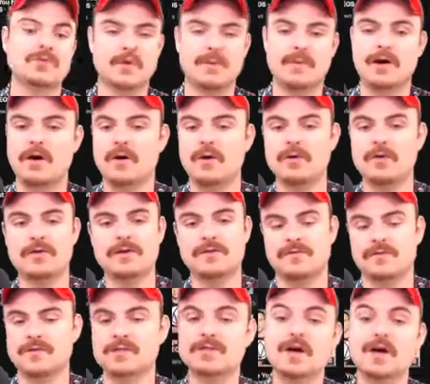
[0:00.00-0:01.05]
talk about a whole load of
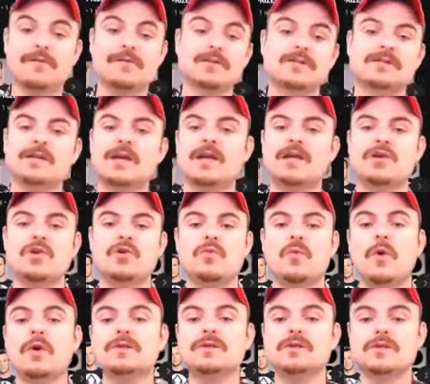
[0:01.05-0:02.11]
different stuff, and say you
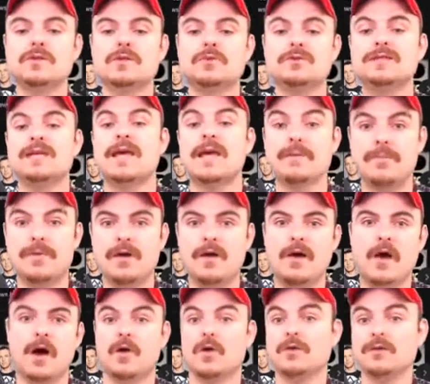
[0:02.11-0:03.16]
want to tip
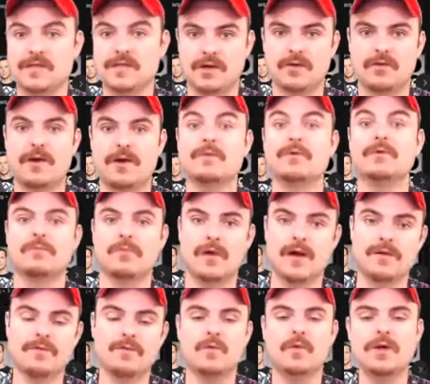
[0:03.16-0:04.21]
a content creator with
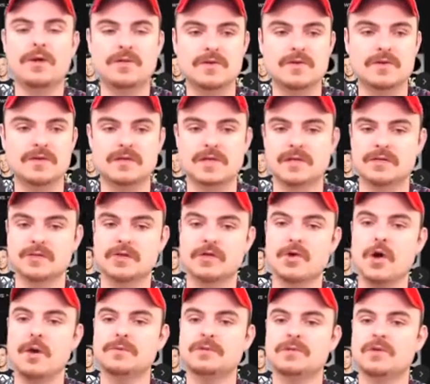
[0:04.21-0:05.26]
Brave. What you do is this. So you
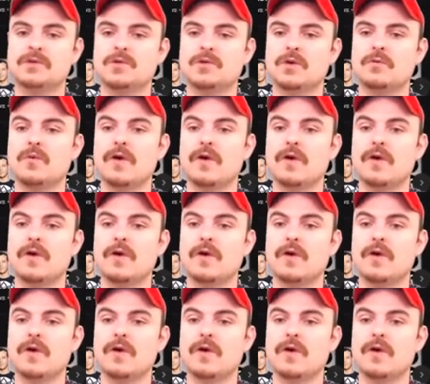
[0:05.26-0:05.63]
go up to the top